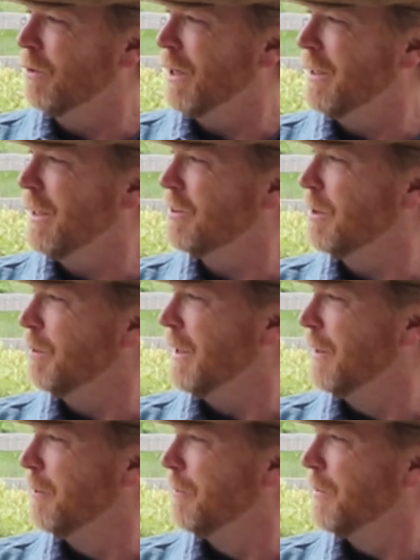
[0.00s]
right next to me.
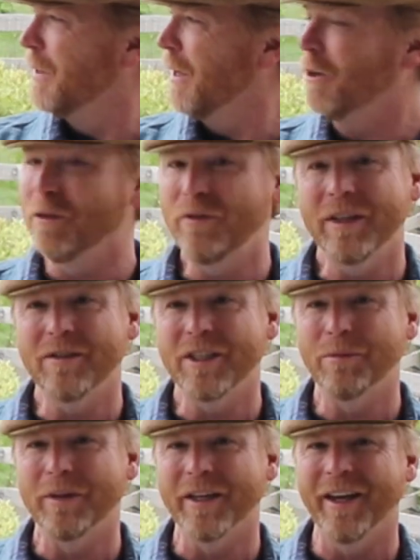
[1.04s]
I don't know if you can see
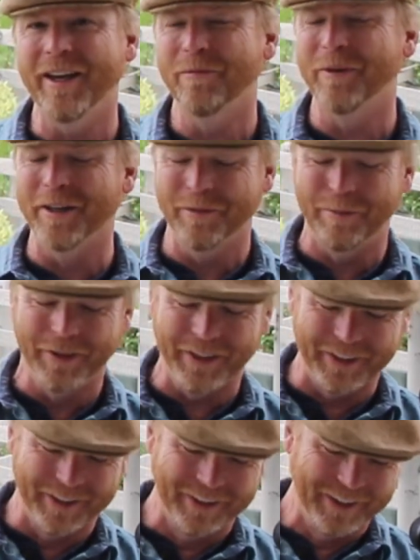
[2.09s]
him on the camera,
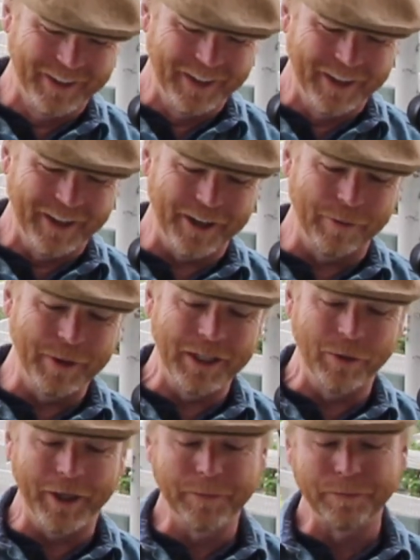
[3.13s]
but anyway.